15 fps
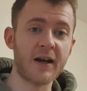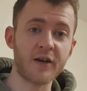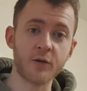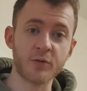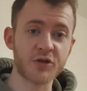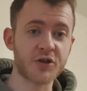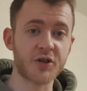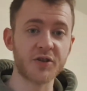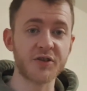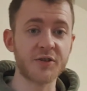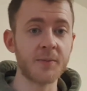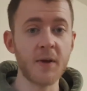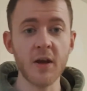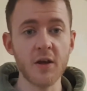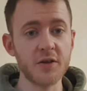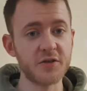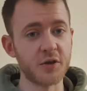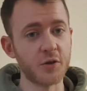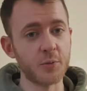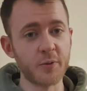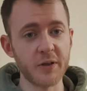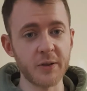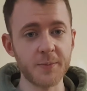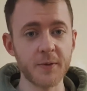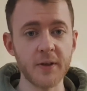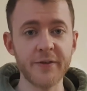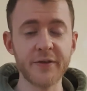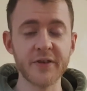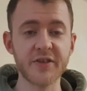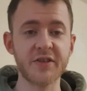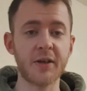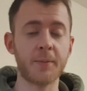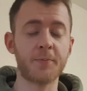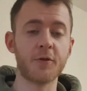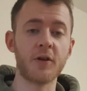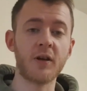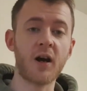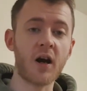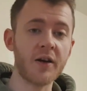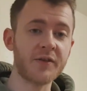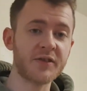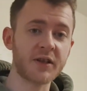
It was just two people living separate lives,